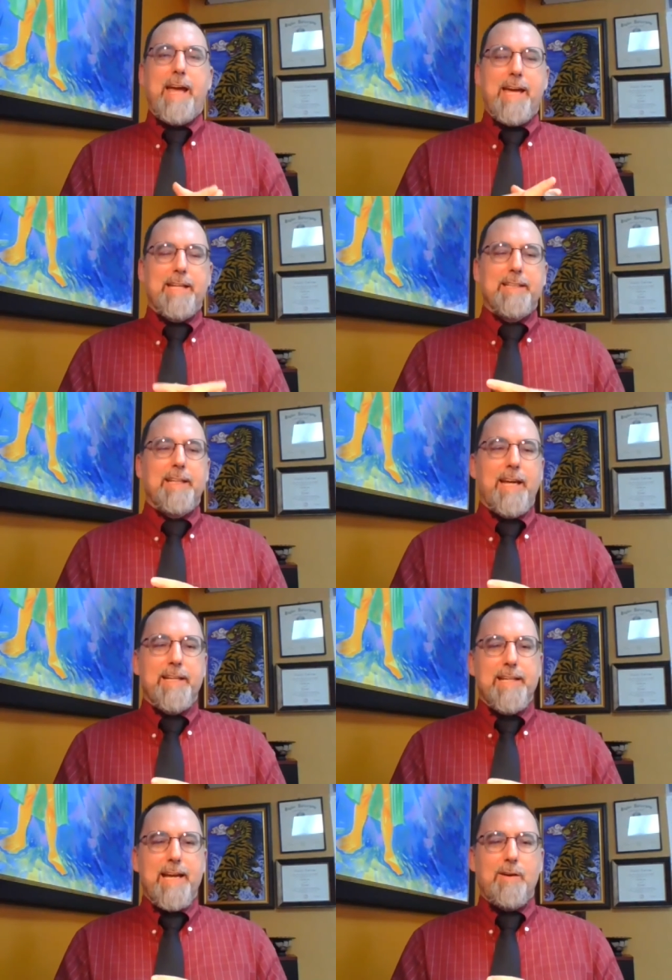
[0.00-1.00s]
And,
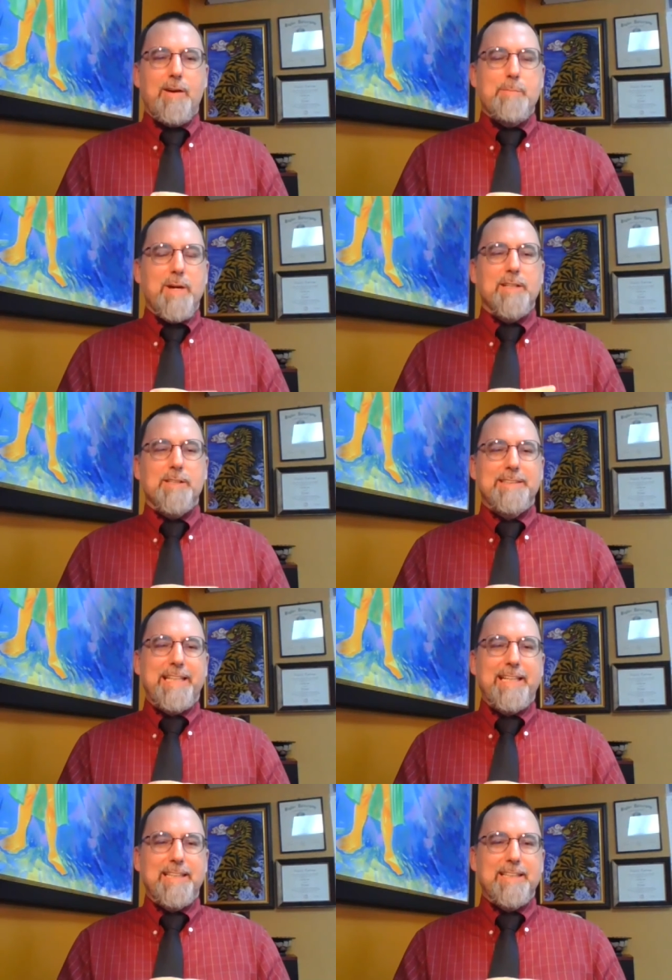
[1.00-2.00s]
and now I'm
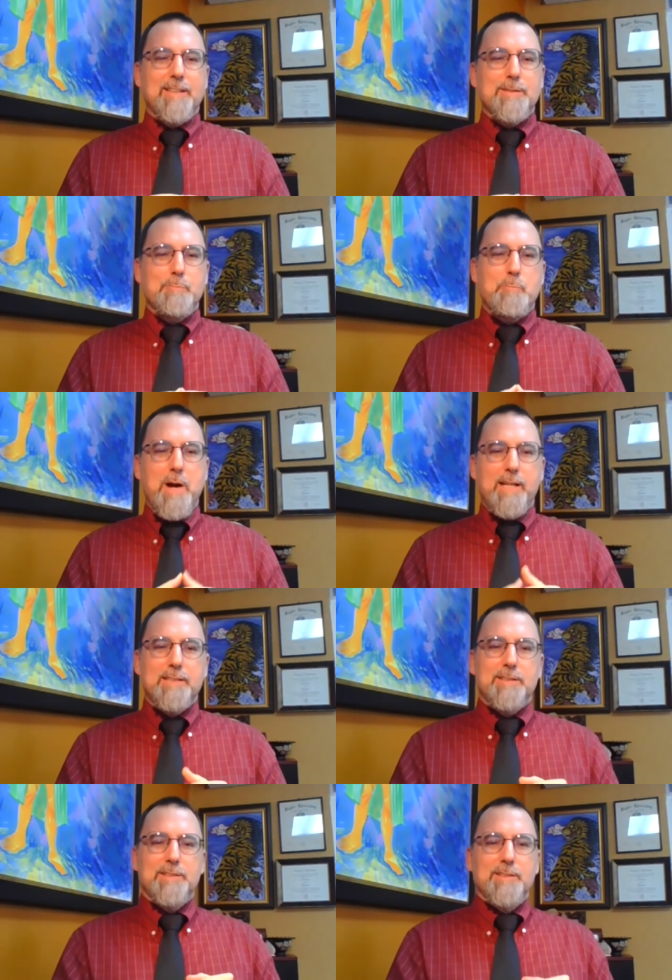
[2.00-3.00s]
understanding there's
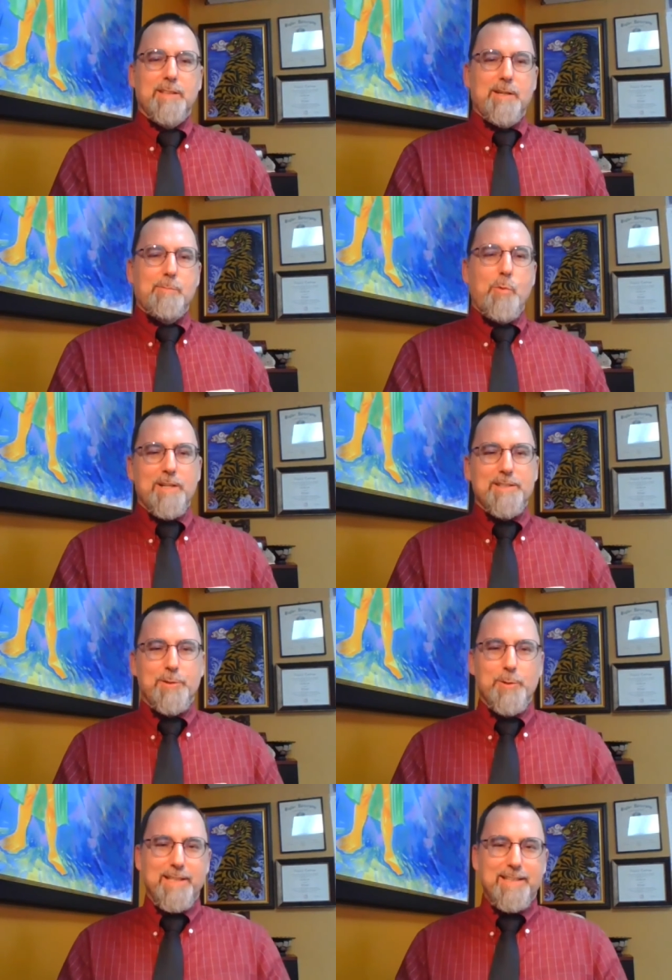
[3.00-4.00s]
much more
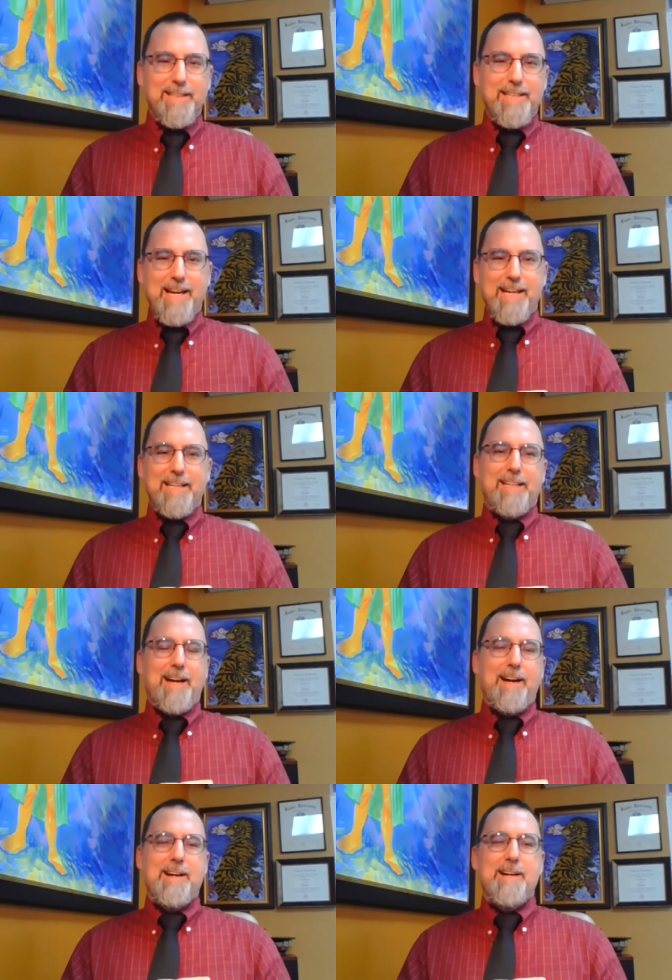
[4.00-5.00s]
to it than that.
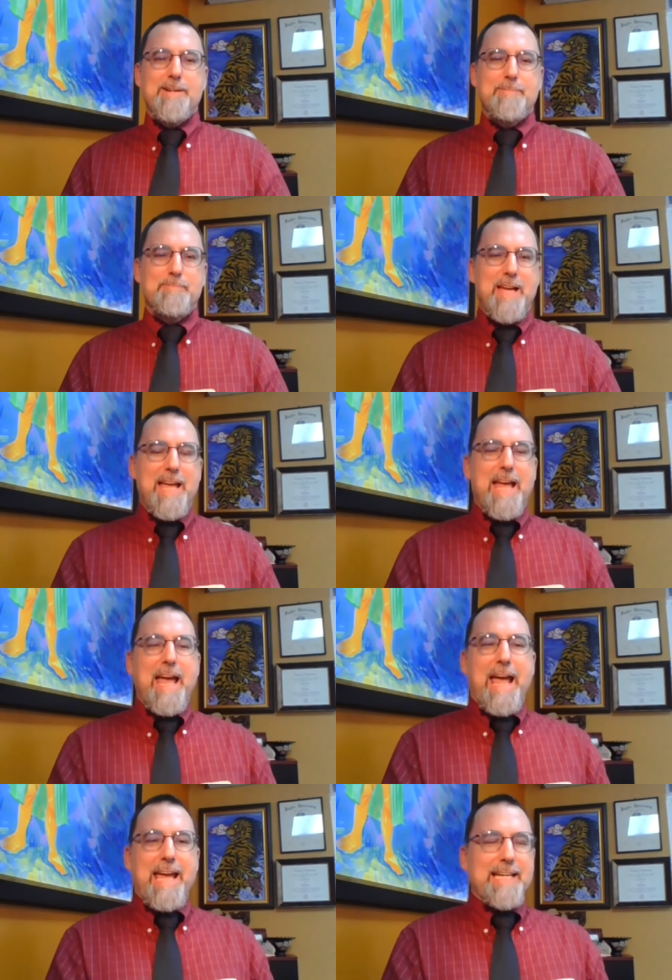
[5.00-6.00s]
Um,
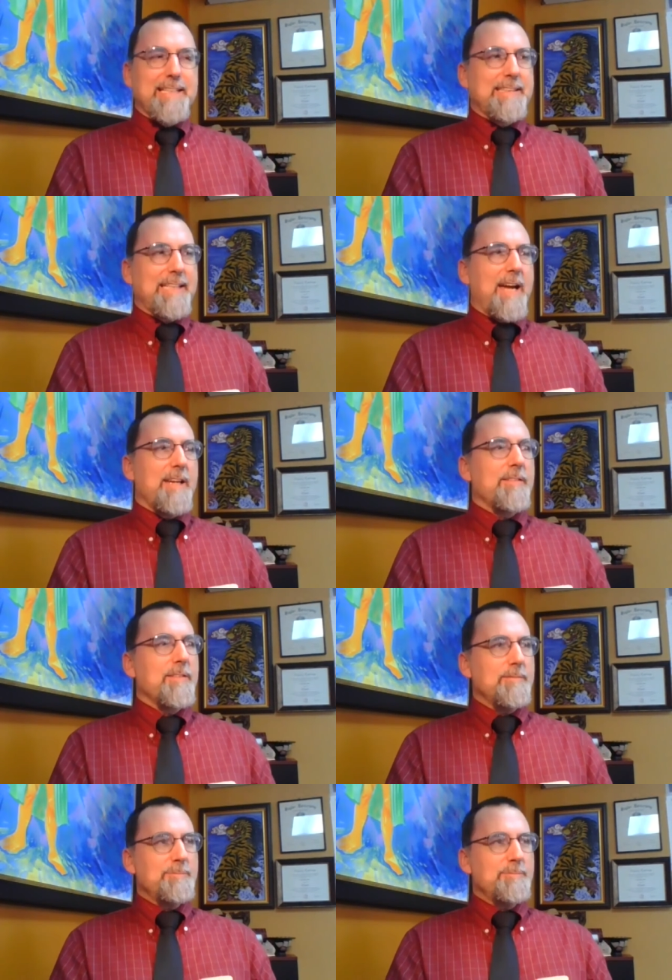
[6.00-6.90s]
and I